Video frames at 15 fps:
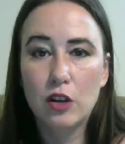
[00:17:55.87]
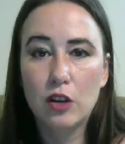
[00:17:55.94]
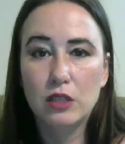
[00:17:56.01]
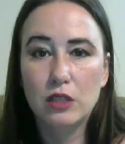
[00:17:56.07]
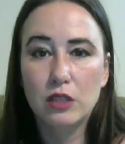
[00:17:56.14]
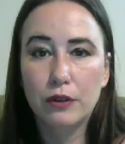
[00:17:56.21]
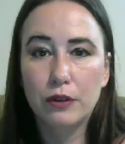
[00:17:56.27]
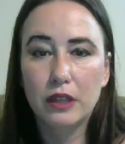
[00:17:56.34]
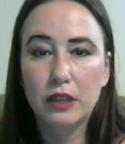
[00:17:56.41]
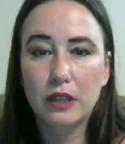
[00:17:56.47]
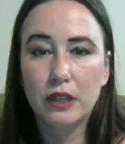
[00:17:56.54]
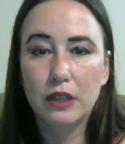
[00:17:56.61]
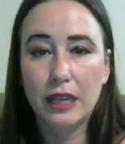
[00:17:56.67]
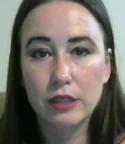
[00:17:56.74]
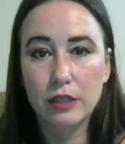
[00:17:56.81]
different
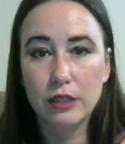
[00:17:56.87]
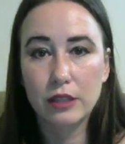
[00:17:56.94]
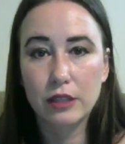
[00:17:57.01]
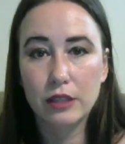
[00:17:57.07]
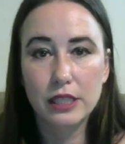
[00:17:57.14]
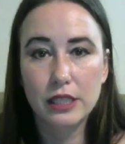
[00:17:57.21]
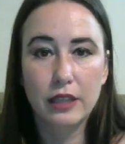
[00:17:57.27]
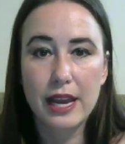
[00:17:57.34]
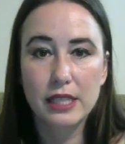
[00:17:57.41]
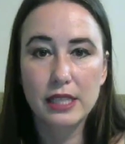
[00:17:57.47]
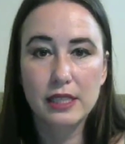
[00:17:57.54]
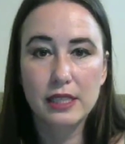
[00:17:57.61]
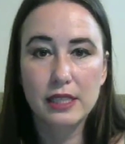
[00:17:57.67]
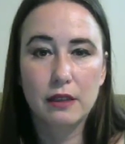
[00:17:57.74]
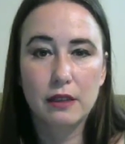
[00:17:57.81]
like interstitial ads
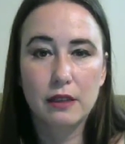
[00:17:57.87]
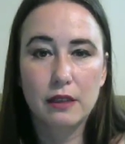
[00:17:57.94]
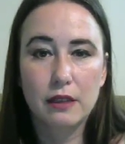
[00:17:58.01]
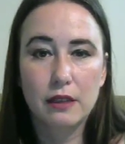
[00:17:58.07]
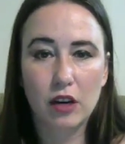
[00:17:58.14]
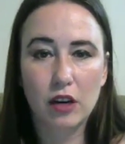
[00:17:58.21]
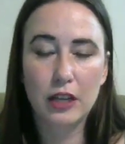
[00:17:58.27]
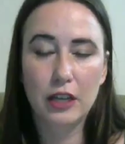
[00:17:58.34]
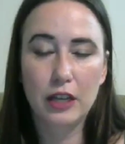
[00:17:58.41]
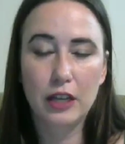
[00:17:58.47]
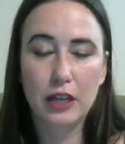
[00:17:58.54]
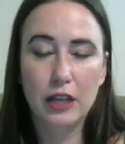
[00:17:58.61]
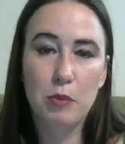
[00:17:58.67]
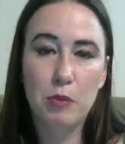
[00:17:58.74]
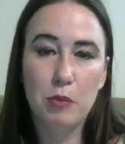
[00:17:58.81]
that are in
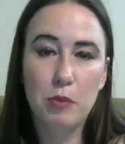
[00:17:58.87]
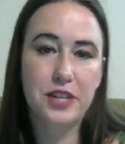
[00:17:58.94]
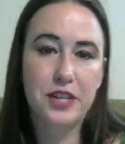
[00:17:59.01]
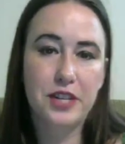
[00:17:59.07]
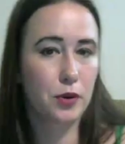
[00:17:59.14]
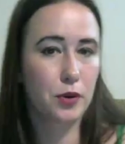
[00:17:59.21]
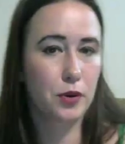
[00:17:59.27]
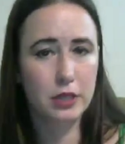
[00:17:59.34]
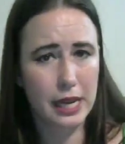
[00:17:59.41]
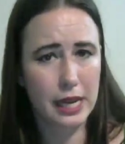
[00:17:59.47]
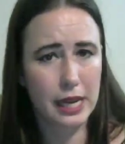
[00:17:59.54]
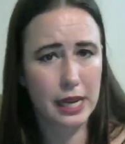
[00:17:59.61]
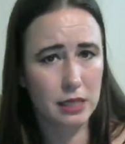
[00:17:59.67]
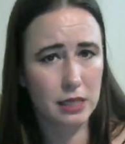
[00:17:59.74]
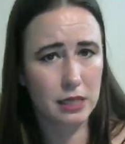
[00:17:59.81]
your page, or there's
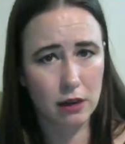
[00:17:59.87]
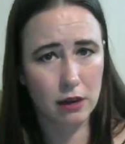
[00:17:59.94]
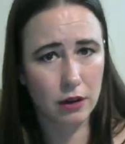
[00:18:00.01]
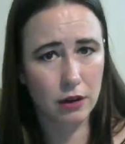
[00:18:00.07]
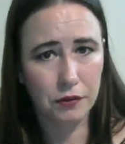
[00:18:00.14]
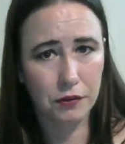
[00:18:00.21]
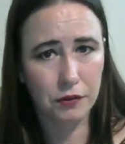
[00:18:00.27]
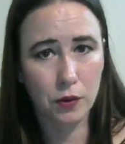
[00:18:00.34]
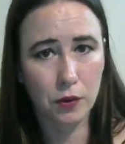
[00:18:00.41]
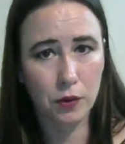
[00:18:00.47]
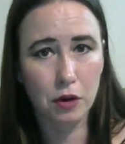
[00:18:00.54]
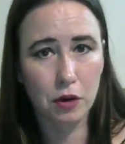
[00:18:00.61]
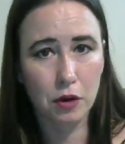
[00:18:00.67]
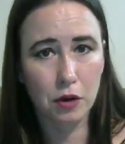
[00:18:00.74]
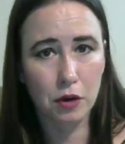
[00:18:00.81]
ads that are for
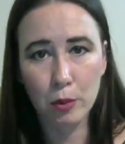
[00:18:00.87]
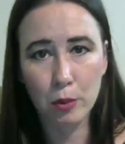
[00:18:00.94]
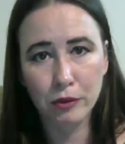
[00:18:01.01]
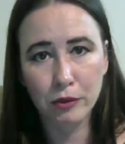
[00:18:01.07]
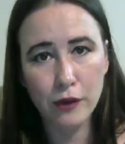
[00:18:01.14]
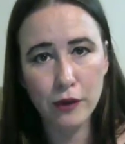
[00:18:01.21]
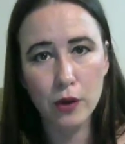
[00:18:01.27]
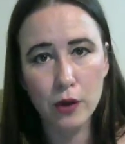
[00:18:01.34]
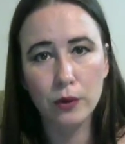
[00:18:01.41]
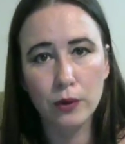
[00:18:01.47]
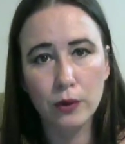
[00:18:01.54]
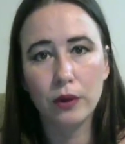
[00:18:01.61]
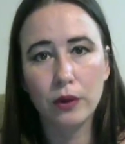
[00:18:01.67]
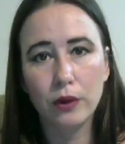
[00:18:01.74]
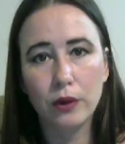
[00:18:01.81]
your mobile
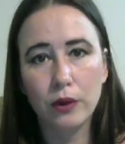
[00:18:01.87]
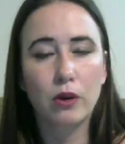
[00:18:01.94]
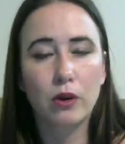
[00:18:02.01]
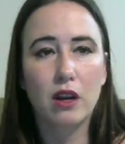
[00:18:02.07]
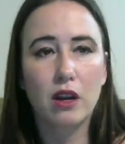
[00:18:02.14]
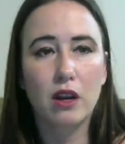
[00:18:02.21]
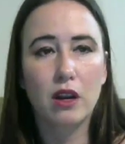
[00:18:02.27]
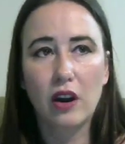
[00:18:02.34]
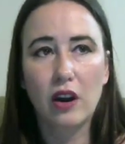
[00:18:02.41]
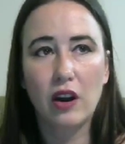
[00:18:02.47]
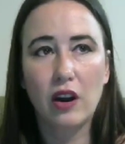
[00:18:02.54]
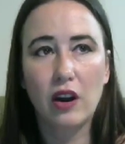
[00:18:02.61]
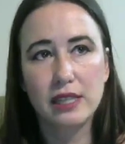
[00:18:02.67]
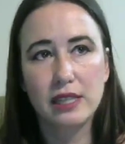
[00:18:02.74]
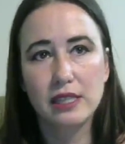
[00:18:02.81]
phone, or there are
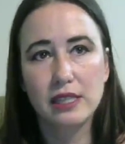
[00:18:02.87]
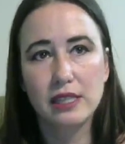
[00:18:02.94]
ads